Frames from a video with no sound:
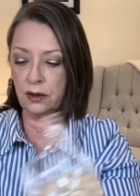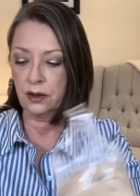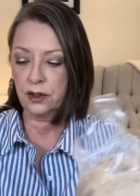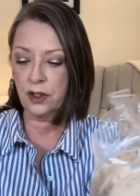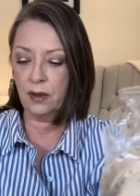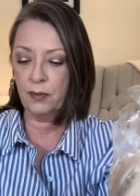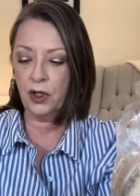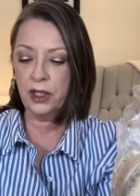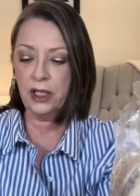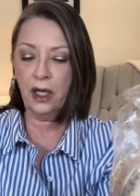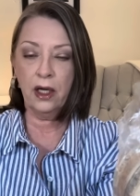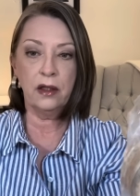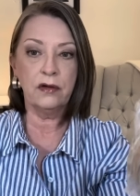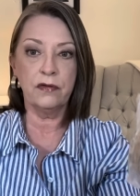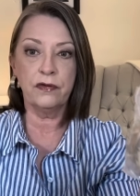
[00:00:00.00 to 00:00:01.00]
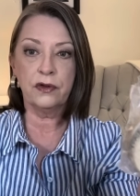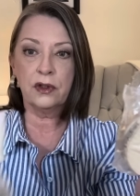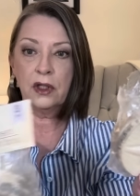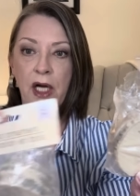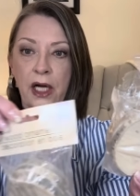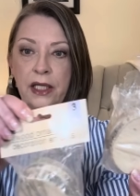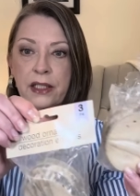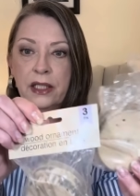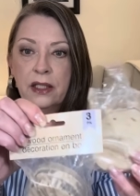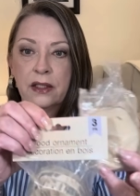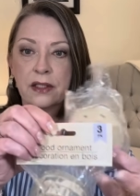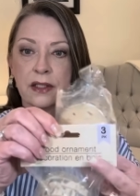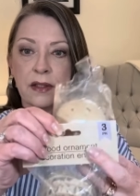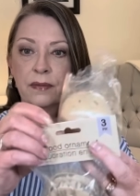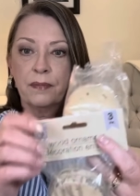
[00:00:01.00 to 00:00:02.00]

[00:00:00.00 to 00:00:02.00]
So I'm on the hunt for ideas.